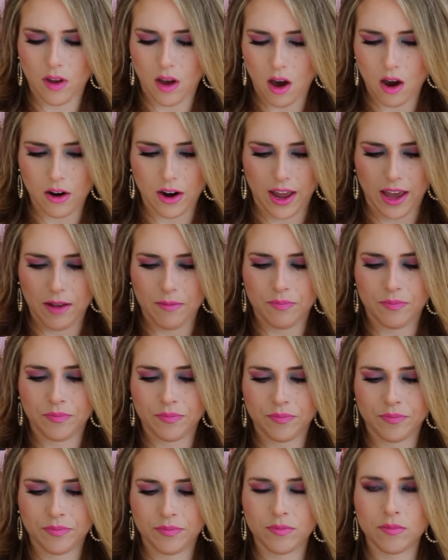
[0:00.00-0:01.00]
All right,
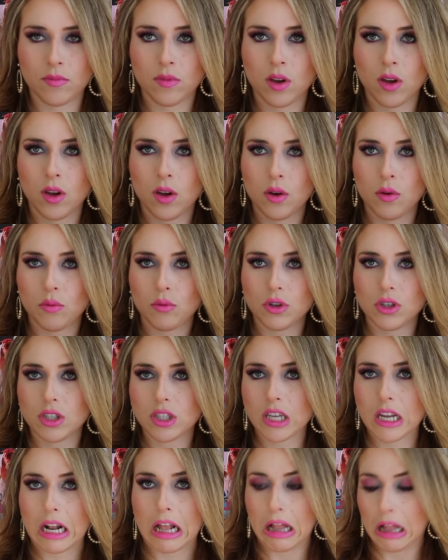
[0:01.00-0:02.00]
we're
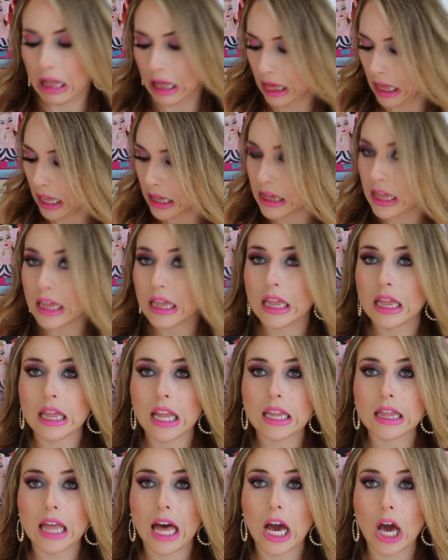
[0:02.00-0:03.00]
just gonna
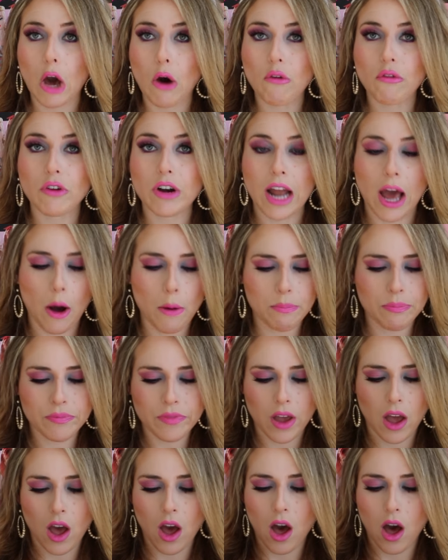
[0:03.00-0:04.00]
let that go for now.
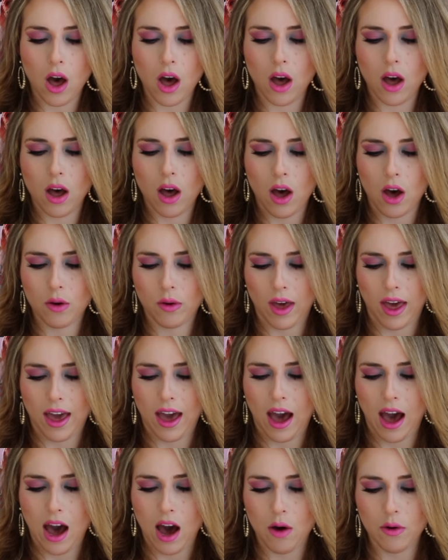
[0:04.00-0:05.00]
Okay,
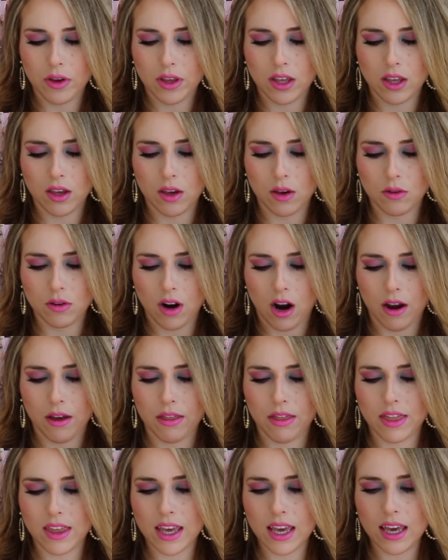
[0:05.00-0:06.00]
how cute
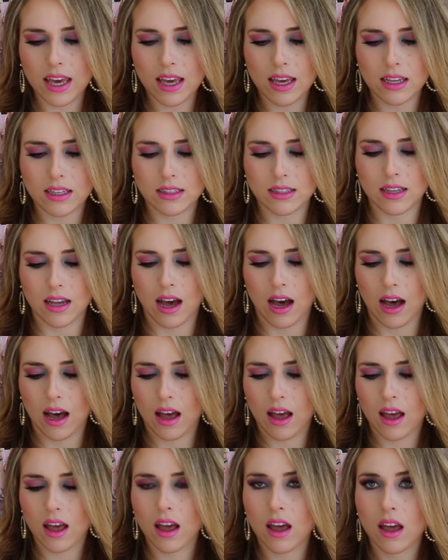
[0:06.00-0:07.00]
are these?
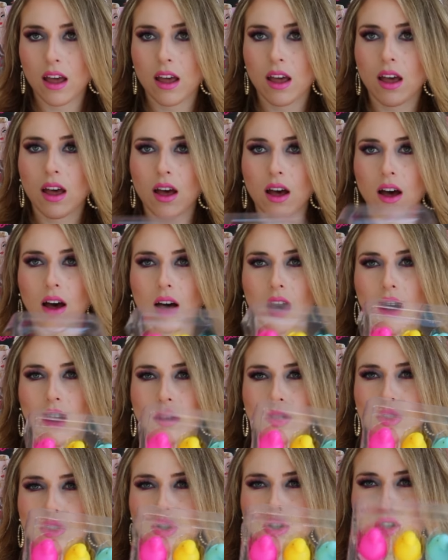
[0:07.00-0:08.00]

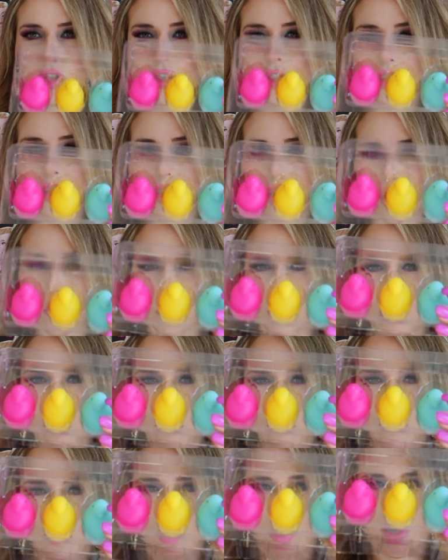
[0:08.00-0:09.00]
So
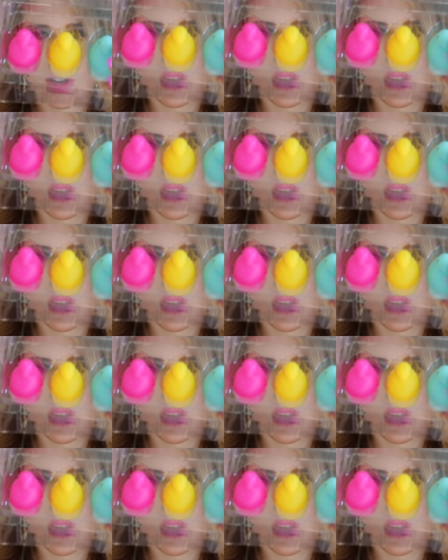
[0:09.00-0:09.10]
cute.